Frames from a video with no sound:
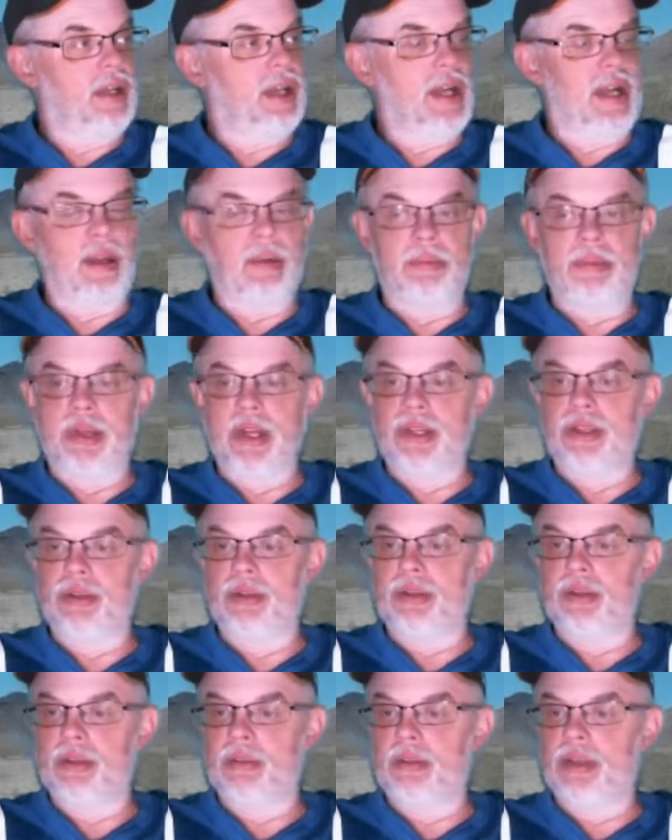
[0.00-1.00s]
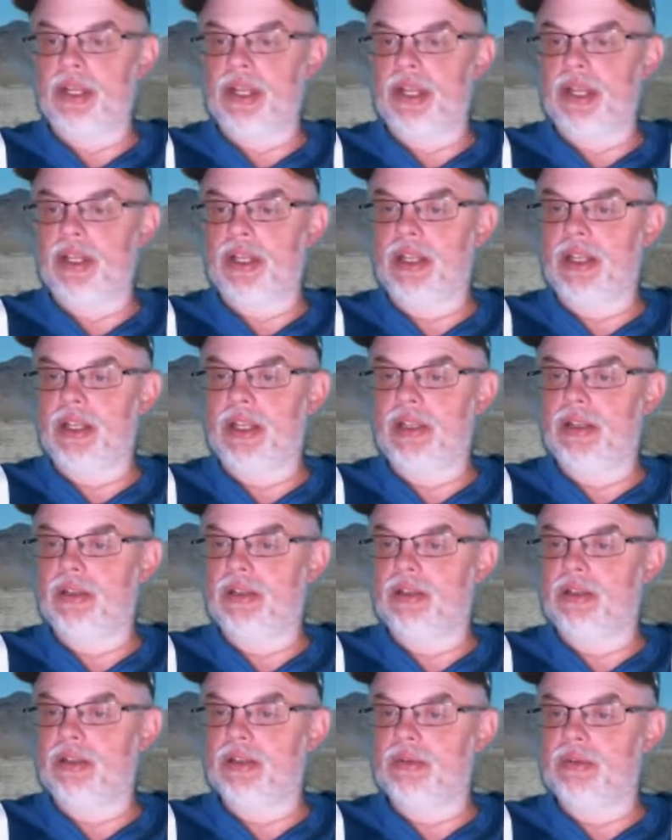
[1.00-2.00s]
I'll probably do a little bit of
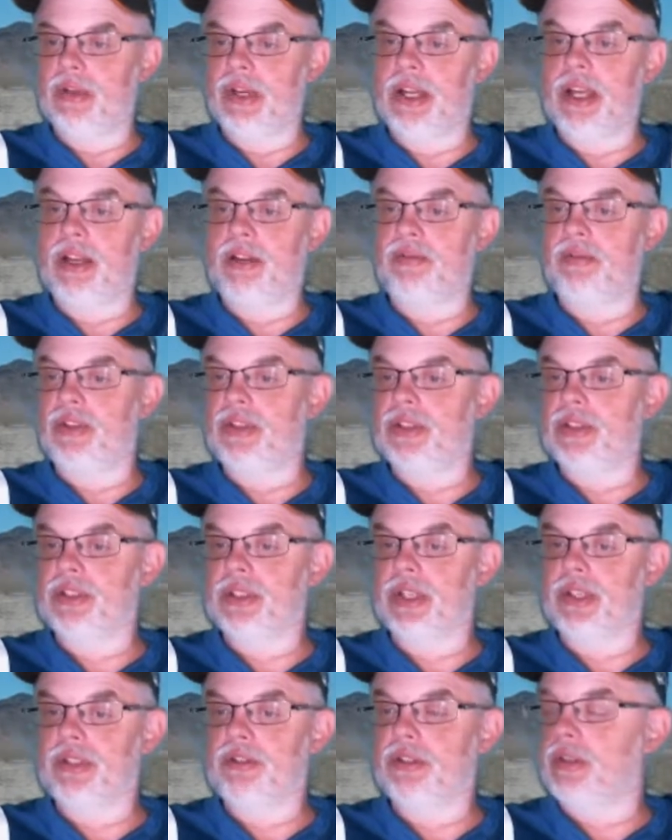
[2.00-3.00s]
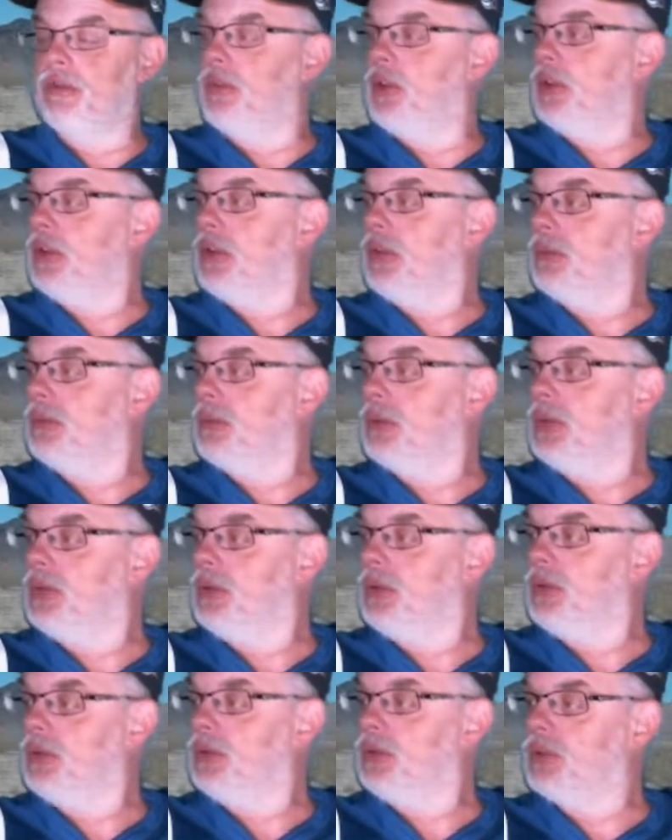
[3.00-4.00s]
editing. Well, I got to finish that trivia up
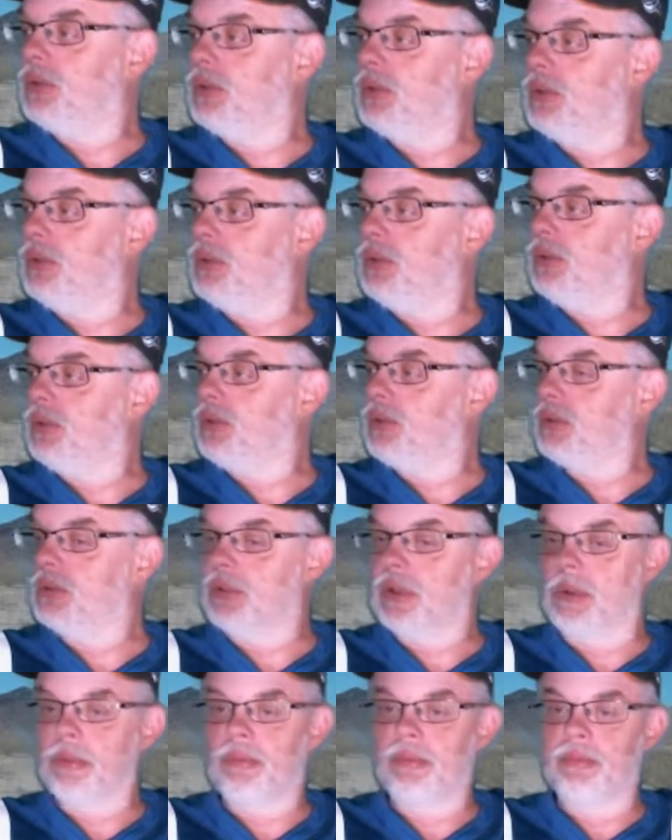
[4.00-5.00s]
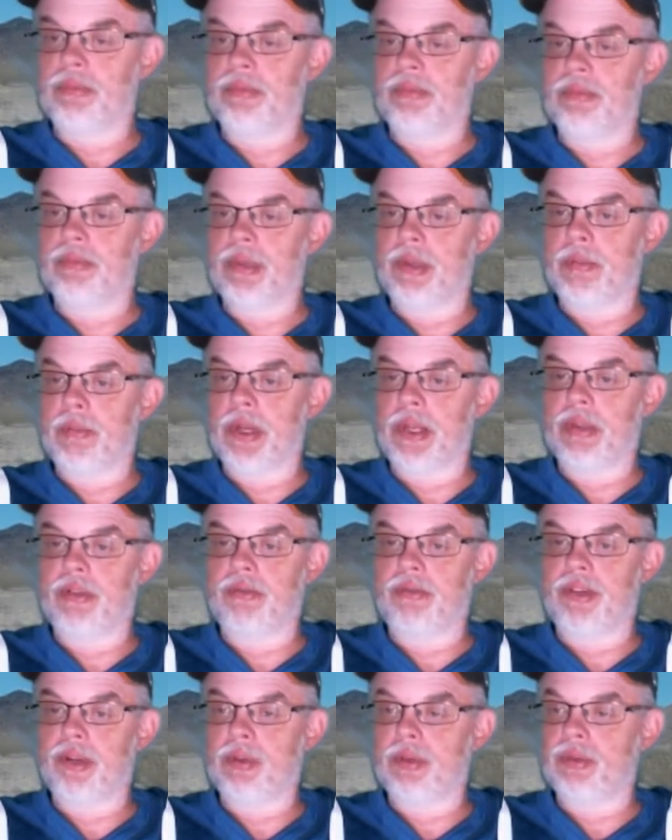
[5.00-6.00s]
too. So I'm be by the
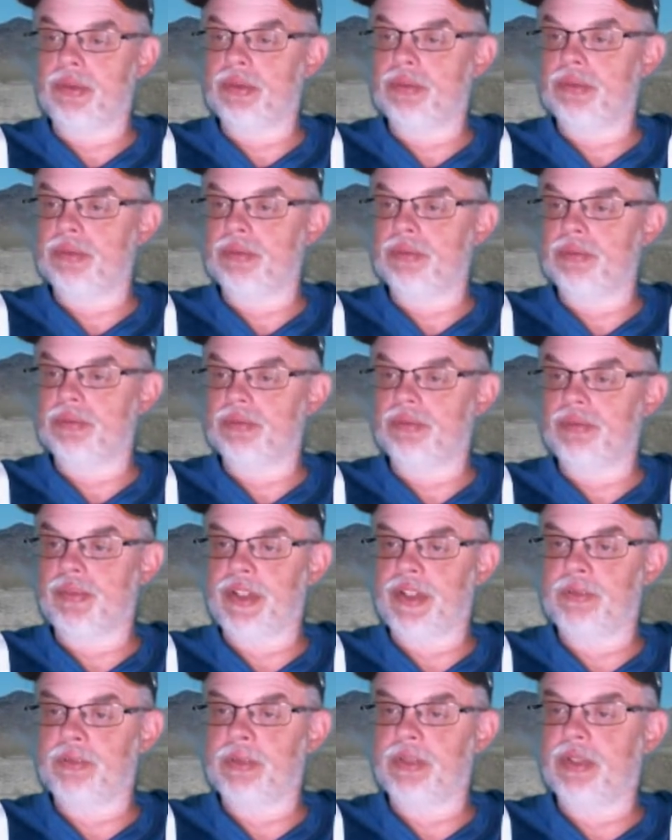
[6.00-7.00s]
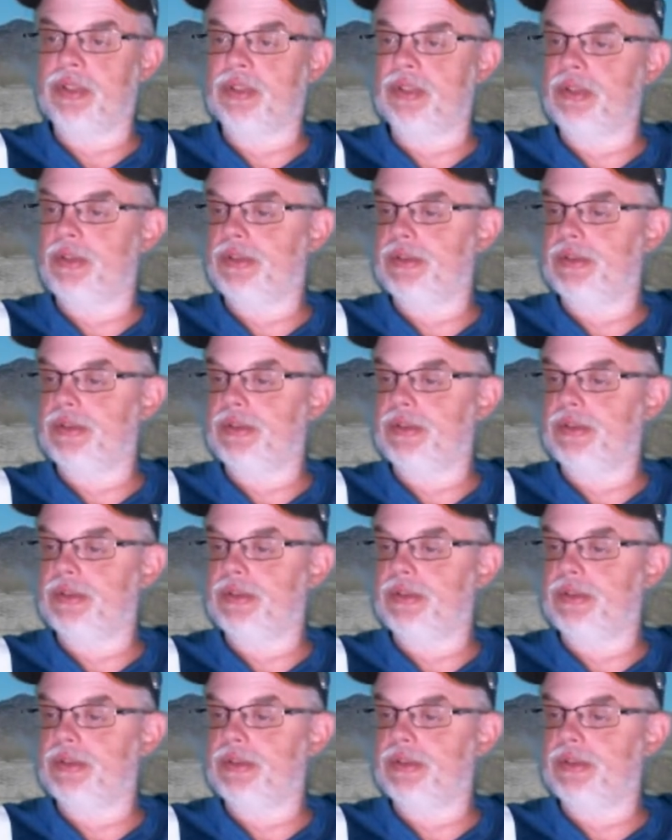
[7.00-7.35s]
phone, Facebook.